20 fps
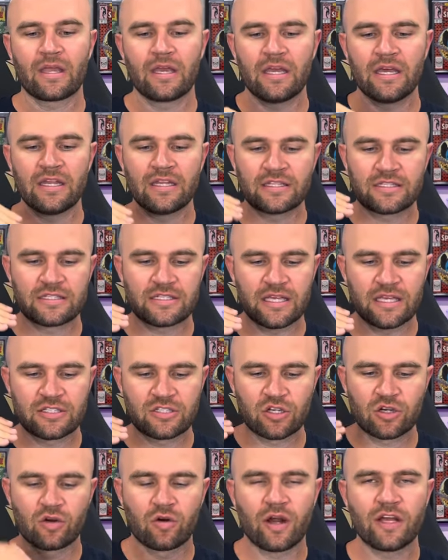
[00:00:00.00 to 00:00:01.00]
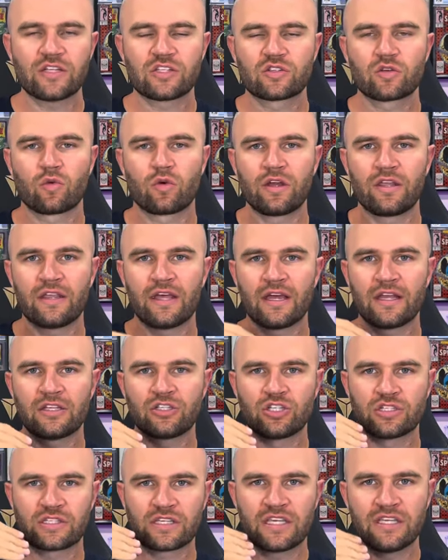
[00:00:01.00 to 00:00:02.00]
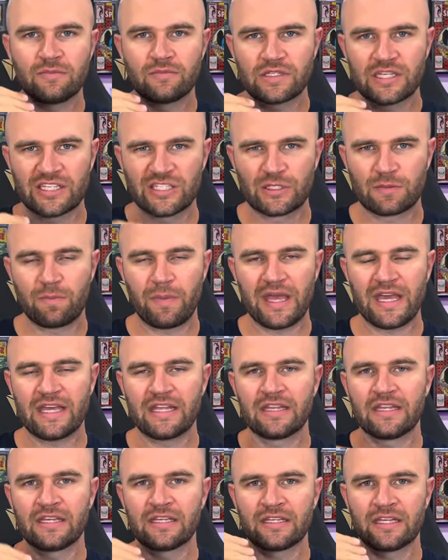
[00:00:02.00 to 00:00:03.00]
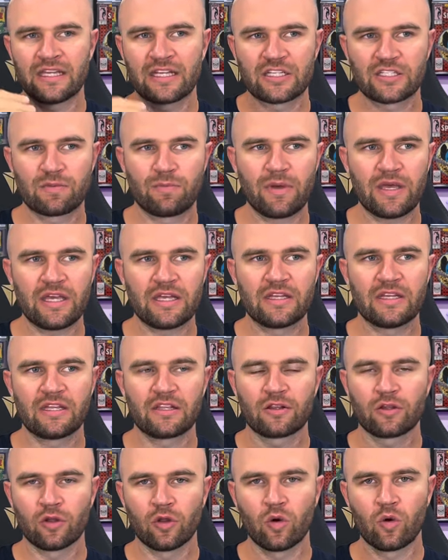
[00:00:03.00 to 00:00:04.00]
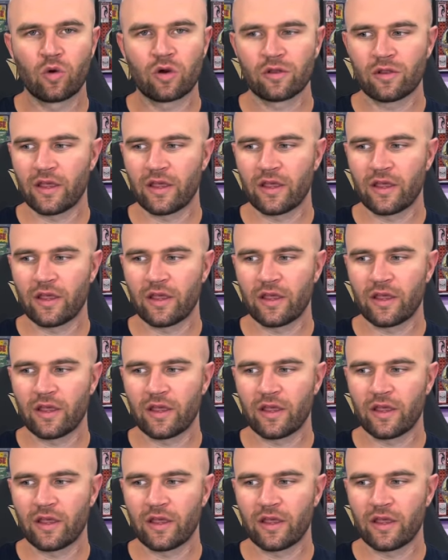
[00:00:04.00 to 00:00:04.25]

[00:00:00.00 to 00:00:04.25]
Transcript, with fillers: And it's it's a great story that just keeps expanding and expanding the lore.